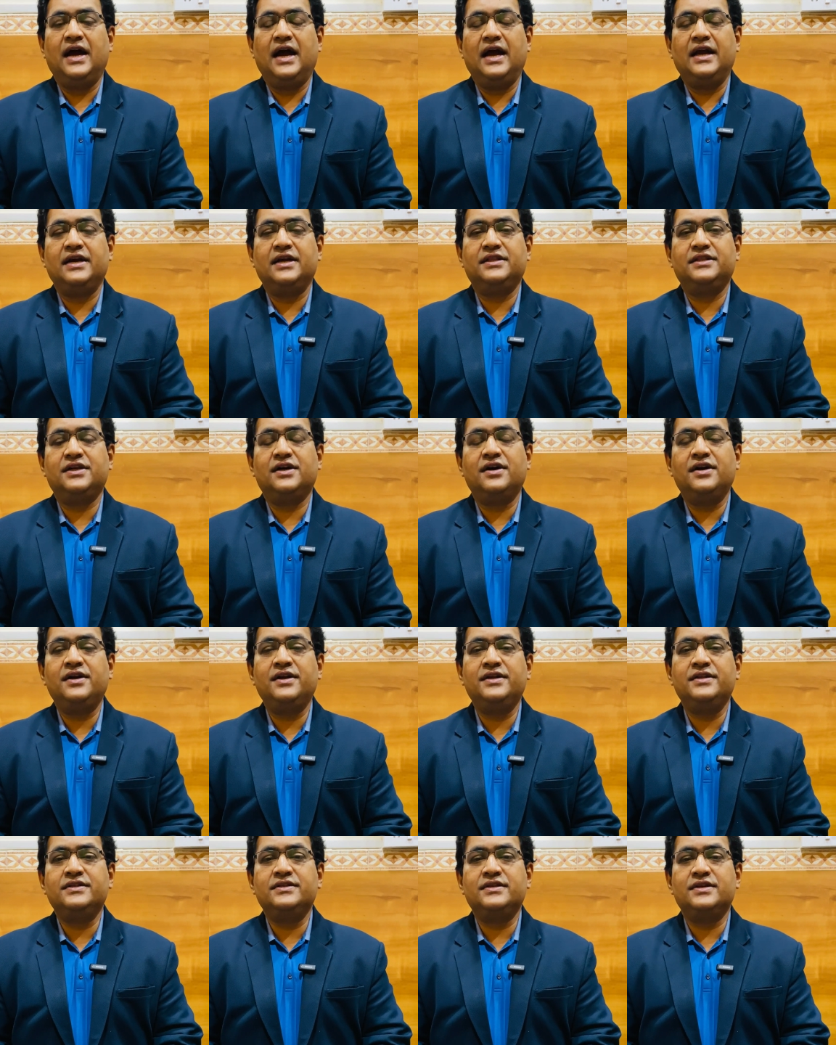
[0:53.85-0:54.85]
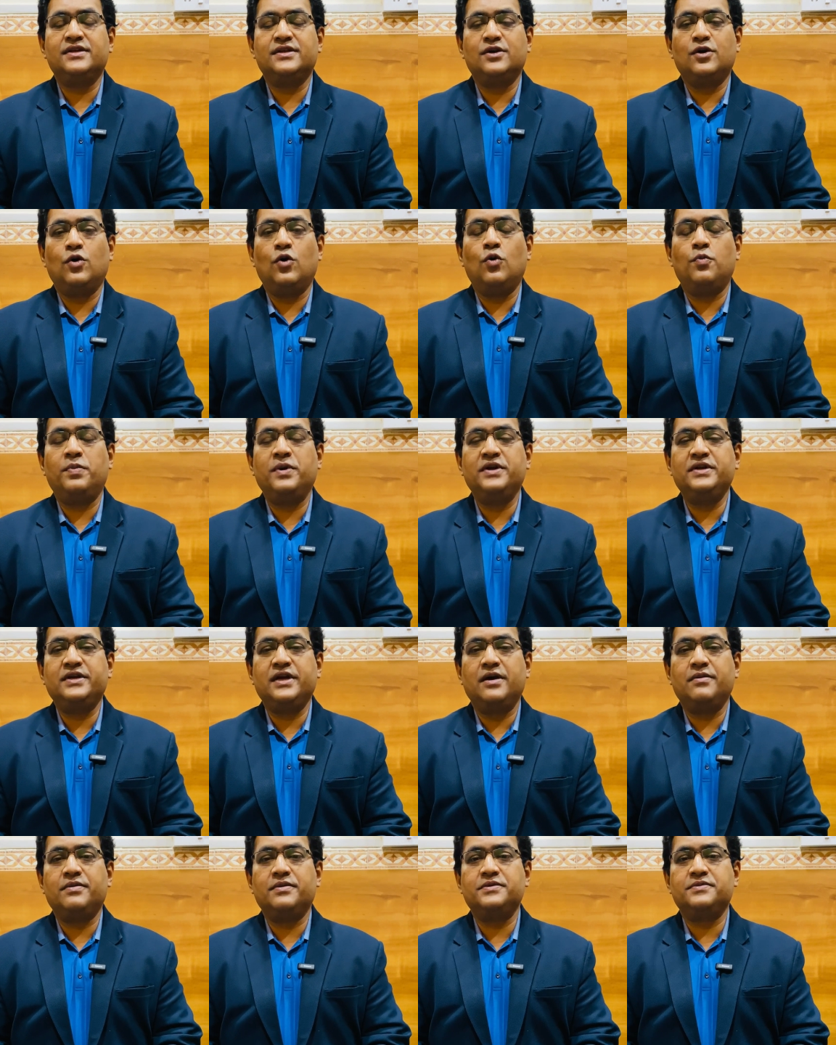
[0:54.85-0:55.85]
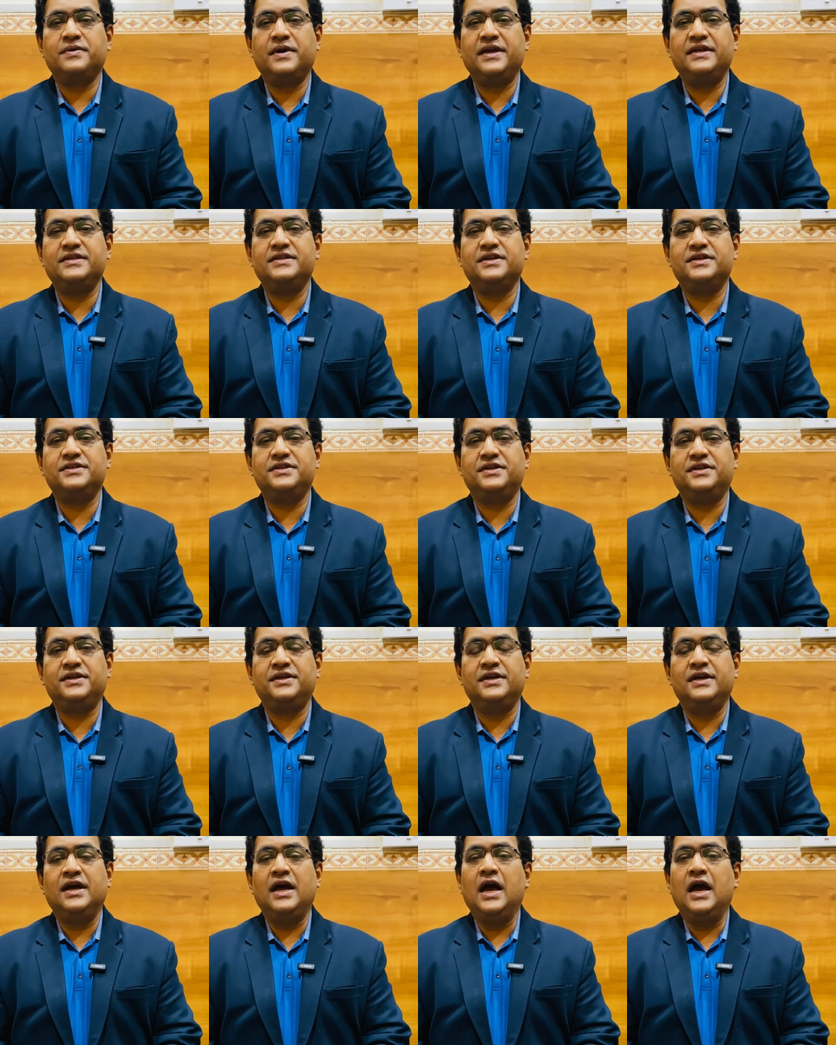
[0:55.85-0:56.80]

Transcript: And the third is open type of spine surgery.